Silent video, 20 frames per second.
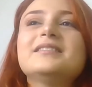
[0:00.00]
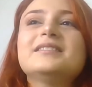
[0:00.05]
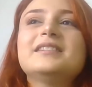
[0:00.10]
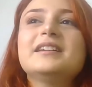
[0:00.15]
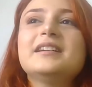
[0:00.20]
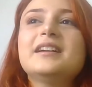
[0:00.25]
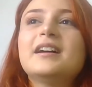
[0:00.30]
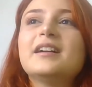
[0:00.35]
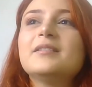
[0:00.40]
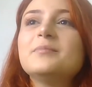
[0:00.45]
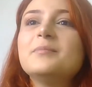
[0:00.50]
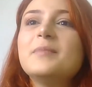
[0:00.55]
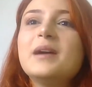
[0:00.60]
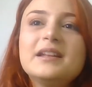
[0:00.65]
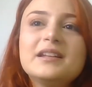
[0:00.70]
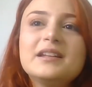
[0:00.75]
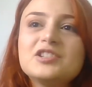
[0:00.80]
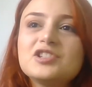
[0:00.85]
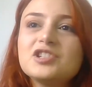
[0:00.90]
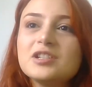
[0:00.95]
uh, they
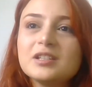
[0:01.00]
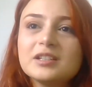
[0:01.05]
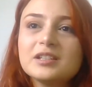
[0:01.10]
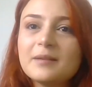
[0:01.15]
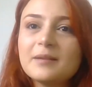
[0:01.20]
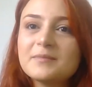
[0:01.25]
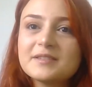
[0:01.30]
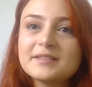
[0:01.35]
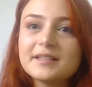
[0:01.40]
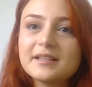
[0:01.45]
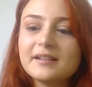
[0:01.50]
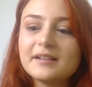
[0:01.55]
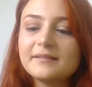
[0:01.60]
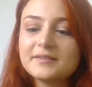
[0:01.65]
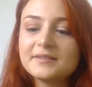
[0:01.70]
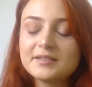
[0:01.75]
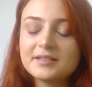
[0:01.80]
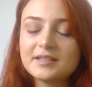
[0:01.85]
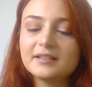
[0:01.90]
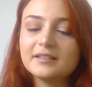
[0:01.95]
are managing
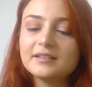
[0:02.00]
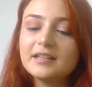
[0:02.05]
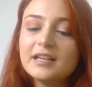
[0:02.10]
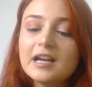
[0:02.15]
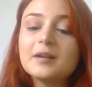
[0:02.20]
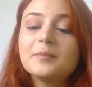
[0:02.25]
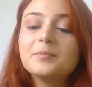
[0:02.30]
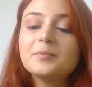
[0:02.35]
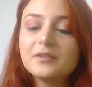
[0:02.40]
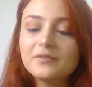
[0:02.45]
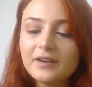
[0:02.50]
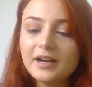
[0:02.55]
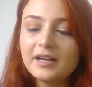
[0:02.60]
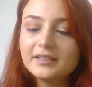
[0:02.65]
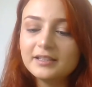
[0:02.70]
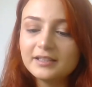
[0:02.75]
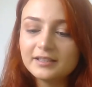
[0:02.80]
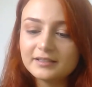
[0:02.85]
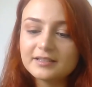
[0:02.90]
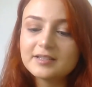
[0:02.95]
themselves, and they are
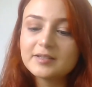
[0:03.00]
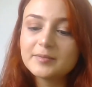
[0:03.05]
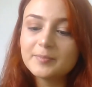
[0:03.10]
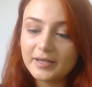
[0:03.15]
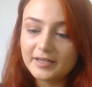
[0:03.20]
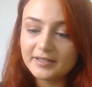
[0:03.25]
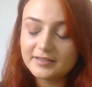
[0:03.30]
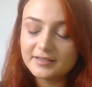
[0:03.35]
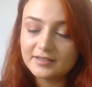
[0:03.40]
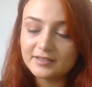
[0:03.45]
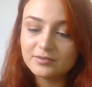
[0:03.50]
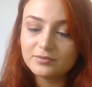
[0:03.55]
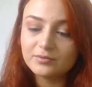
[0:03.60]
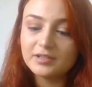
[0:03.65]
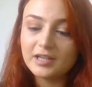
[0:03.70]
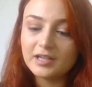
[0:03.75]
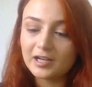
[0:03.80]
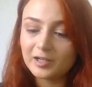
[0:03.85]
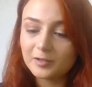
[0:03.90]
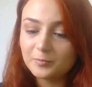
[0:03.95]
providing these
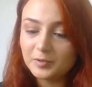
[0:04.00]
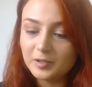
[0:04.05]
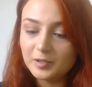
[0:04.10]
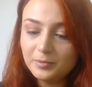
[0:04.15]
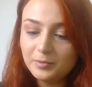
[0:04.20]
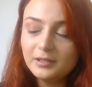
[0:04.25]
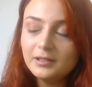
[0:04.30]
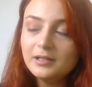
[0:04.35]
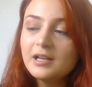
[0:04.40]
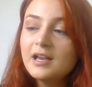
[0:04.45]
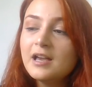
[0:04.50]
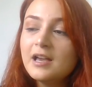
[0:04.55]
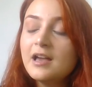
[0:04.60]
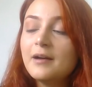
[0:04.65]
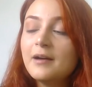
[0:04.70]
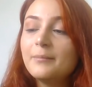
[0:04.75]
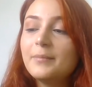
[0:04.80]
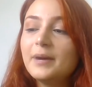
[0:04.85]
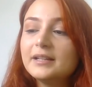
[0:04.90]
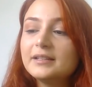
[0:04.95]
spaces to young people,
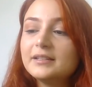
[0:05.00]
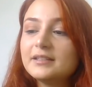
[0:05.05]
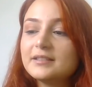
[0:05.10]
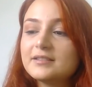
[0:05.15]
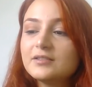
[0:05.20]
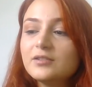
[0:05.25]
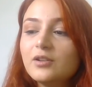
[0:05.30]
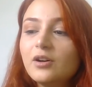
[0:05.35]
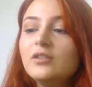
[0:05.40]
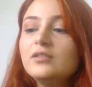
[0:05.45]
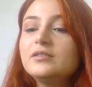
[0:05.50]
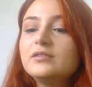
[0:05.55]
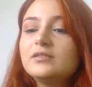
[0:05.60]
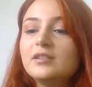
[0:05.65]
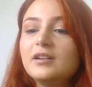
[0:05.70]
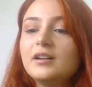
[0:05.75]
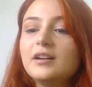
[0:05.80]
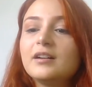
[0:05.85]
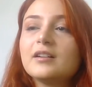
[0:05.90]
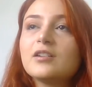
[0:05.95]
but it's
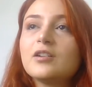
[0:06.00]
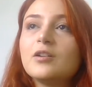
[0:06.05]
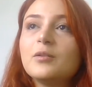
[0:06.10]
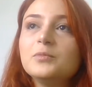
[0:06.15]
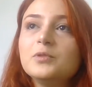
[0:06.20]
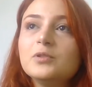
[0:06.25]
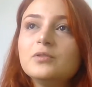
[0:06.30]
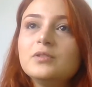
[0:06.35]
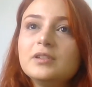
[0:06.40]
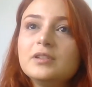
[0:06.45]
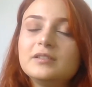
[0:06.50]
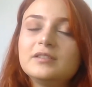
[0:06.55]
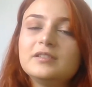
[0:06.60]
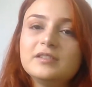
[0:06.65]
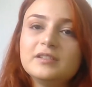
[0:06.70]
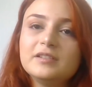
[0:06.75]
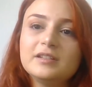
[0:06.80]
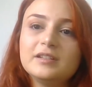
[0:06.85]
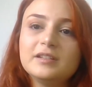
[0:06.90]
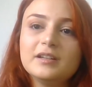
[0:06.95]
not uh,
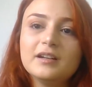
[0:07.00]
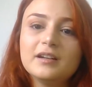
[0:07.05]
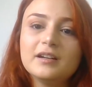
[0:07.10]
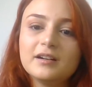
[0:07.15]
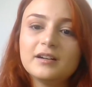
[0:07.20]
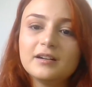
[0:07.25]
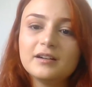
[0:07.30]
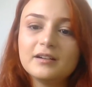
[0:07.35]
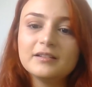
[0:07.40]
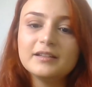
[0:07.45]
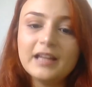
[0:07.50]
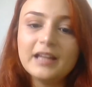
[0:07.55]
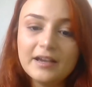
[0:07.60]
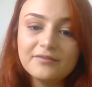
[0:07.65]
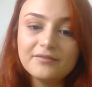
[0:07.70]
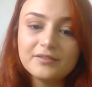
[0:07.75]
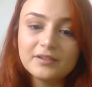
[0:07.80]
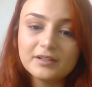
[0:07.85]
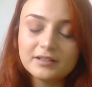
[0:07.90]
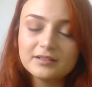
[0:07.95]
community
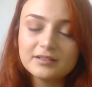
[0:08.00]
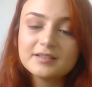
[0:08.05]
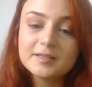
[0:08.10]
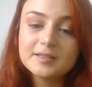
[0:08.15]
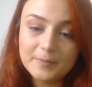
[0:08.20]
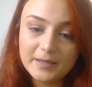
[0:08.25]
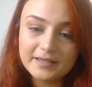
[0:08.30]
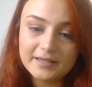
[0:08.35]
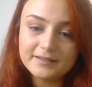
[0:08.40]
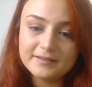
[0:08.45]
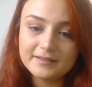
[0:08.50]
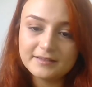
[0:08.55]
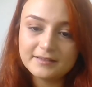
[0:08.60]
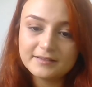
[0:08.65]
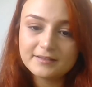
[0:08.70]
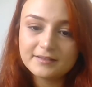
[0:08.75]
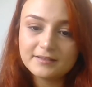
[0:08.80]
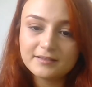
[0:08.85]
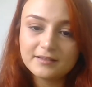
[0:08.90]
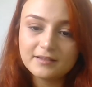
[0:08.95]
level
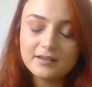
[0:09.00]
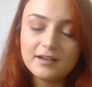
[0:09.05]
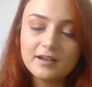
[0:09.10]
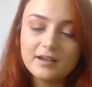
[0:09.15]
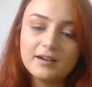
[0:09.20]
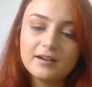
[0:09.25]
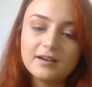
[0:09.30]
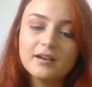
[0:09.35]
spaces.